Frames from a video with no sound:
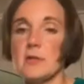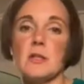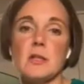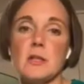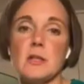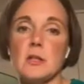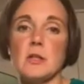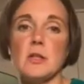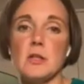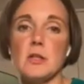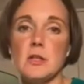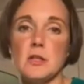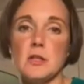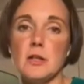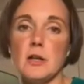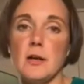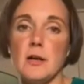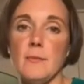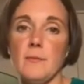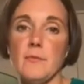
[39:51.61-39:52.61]
So you can
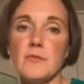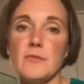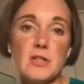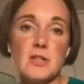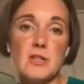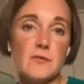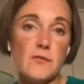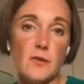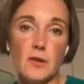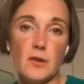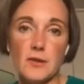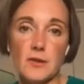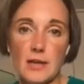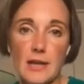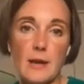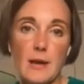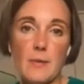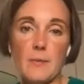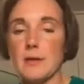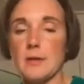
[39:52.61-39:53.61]
just follow the
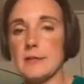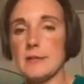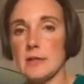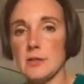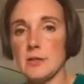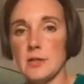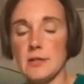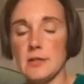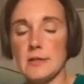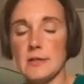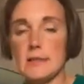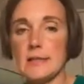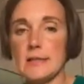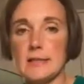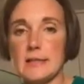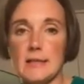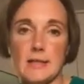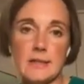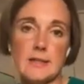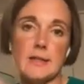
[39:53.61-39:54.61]
caramelized onion setting.